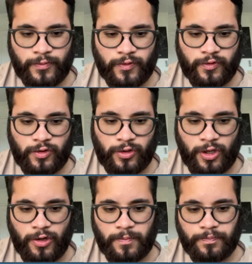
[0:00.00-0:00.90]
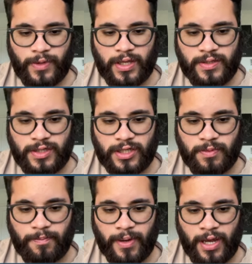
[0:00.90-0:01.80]
So here,
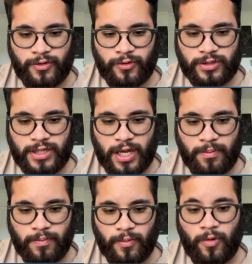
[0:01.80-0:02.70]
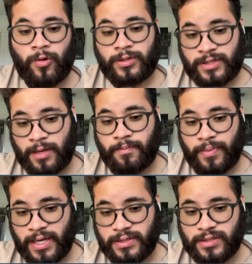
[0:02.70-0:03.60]
CSV path or type
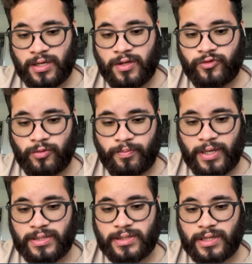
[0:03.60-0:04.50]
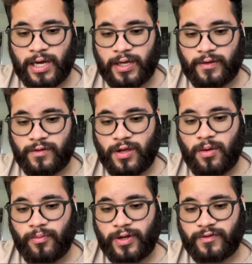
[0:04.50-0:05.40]
paste to paste lines.
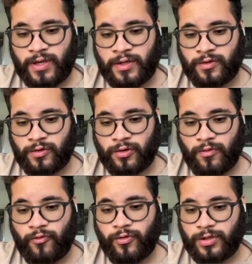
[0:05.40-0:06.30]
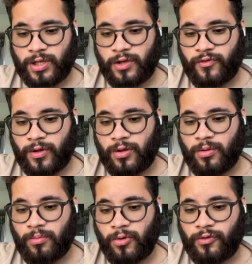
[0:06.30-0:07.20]
Press enter for default
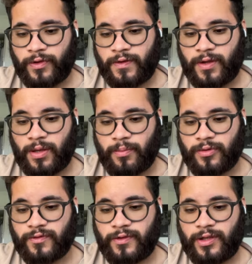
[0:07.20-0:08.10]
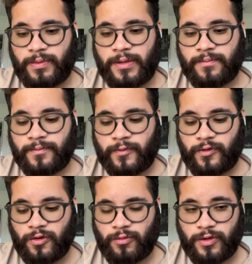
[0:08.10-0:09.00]
movie sample CSV. So
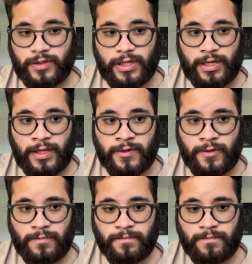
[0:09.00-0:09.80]
we just click enter.